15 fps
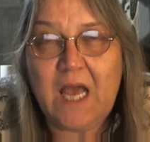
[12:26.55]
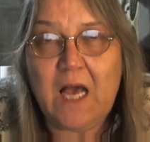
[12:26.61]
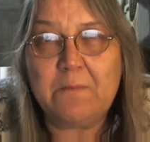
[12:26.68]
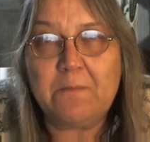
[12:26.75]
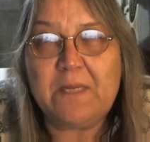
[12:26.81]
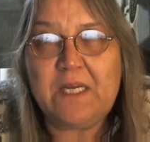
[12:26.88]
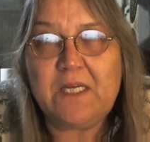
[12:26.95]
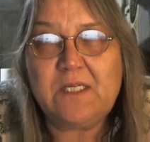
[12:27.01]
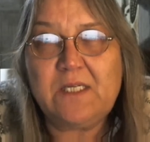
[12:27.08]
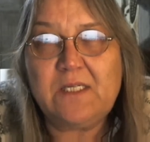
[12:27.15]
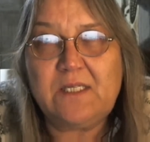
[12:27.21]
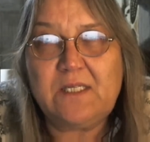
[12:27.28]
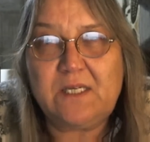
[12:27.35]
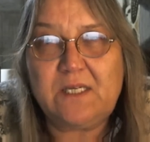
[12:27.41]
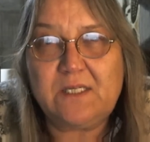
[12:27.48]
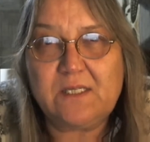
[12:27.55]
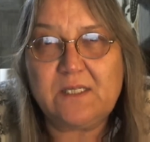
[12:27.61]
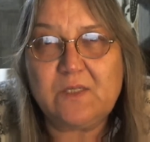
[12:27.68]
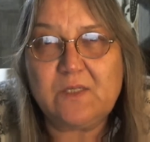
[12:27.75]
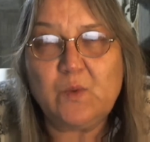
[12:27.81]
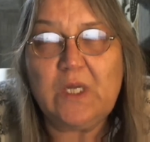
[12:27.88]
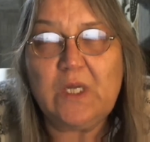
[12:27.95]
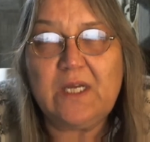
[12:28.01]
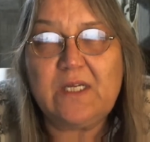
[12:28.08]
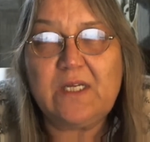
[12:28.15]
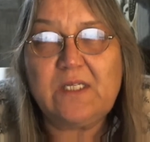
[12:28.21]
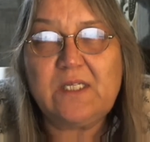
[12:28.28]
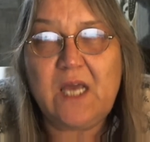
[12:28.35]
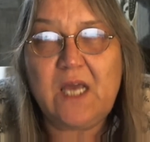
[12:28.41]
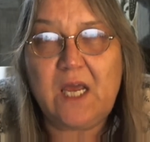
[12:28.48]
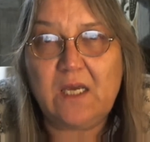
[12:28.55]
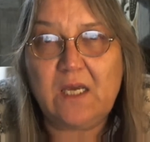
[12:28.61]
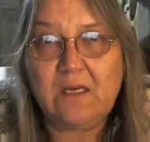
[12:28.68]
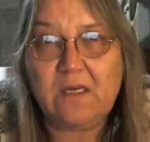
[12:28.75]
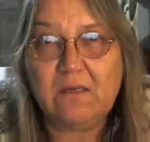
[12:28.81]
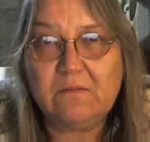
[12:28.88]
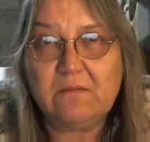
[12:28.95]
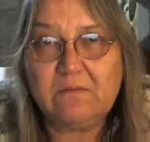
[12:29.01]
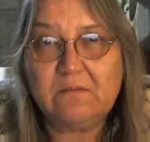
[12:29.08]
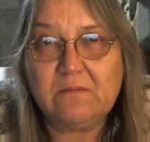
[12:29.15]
How many diseases will it take?